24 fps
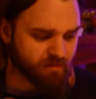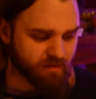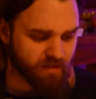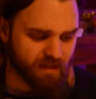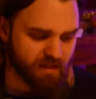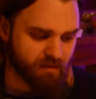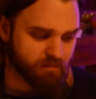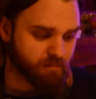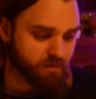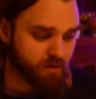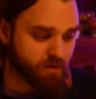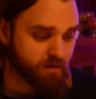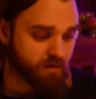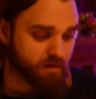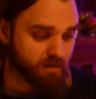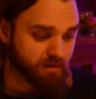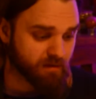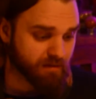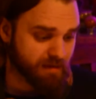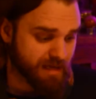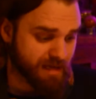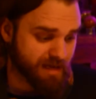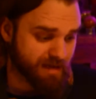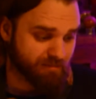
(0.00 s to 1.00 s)
Figg had broken her
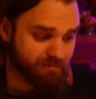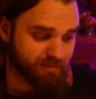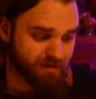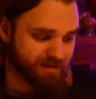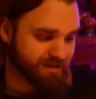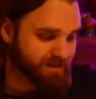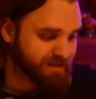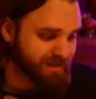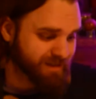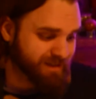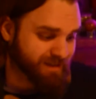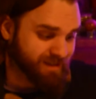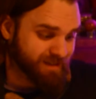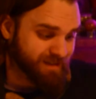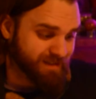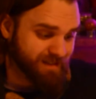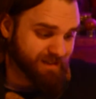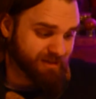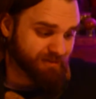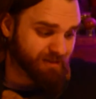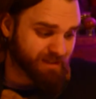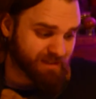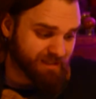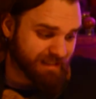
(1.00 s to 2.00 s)
leg, but
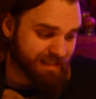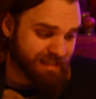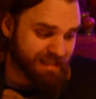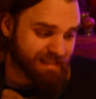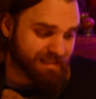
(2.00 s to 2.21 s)
it wasn't